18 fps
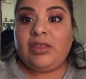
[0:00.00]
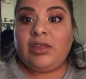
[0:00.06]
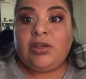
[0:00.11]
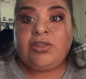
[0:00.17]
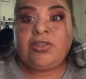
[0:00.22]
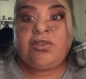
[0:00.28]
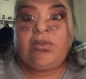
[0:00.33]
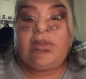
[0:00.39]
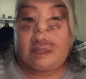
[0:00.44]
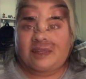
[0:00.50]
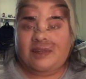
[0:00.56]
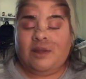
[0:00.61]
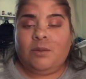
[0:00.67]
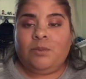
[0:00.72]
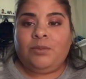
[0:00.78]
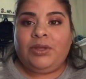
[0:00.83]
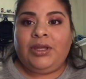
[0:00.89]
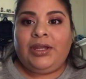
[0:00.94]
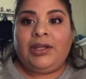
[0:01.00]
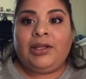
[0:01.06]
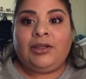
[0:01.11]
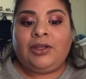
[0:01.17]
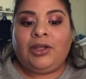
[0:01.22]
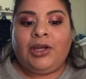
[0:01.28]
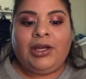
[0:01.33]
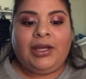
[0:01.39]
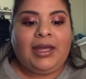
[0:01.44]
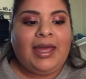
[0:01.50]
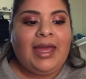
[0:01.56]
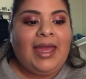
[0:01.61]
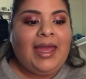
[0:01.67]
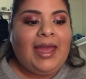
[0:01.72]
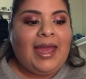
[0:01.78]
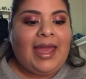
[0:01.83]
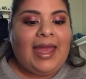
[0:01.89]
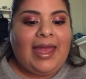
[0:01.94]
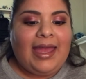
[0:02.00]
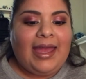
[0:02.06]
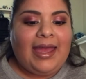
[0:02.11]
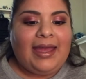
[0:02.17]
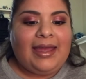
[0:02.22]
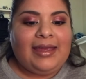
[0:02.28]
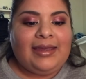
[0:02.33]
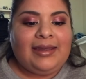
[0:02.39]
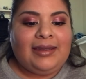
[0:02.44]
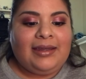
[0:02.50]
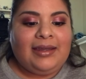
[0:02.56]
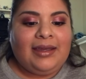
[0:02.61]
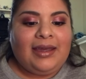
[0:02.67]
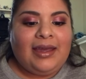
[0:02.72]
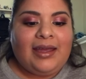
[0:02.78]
this is the completed look, and